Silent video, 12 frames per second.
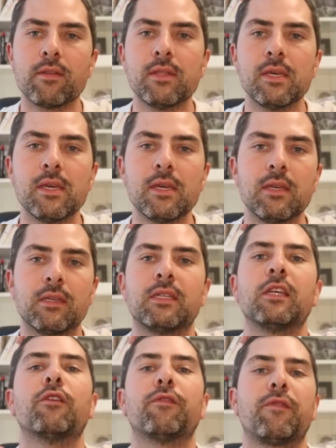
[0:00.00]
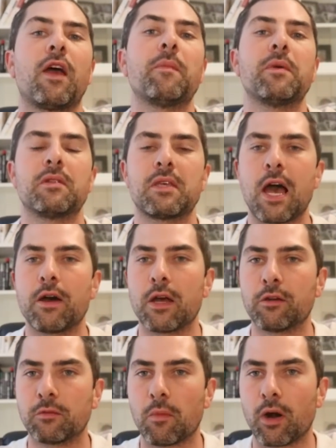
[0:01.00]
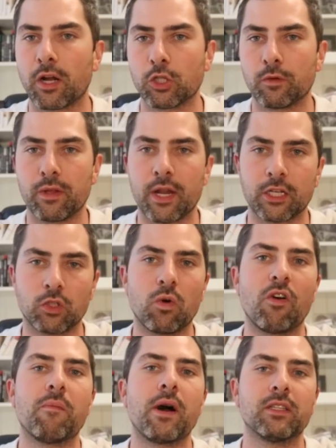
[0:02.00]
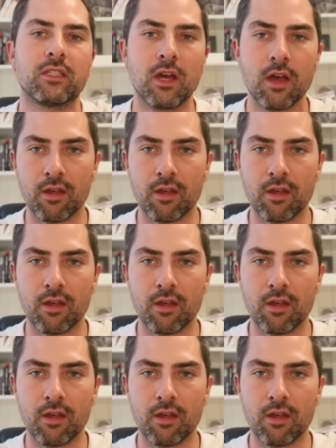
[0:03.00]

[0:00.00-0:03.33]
the single family and townhouse markets over the next 12 months.